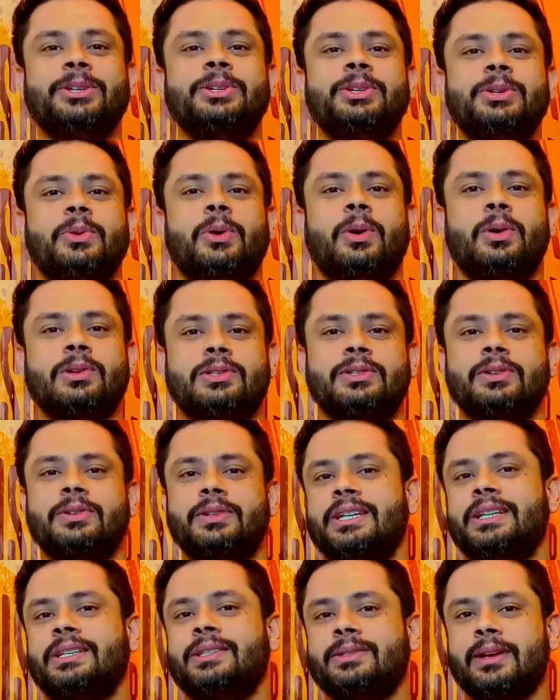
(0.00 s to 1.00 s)
you also
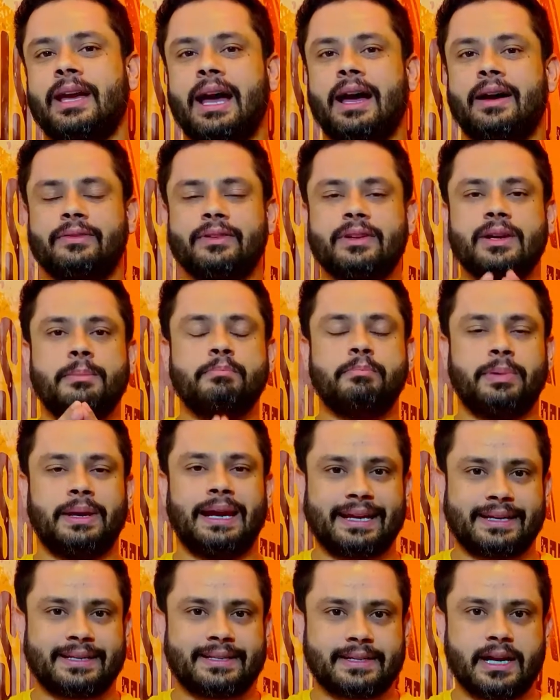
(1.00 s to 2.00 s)
need to have
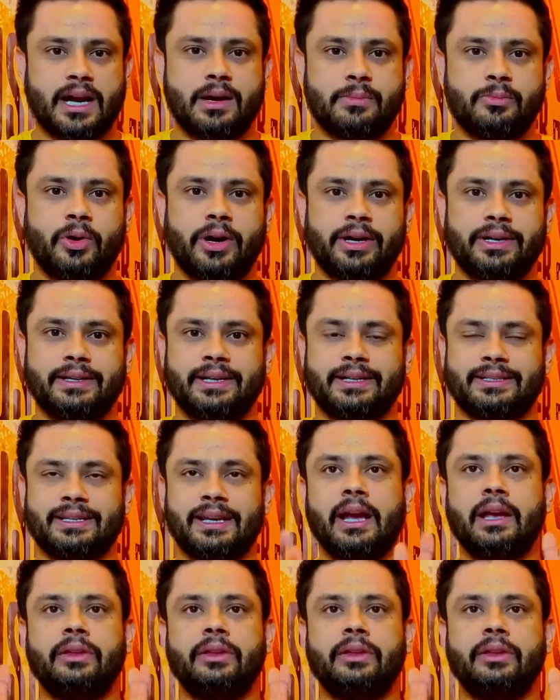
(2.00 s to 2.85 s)
complex carbohydrates.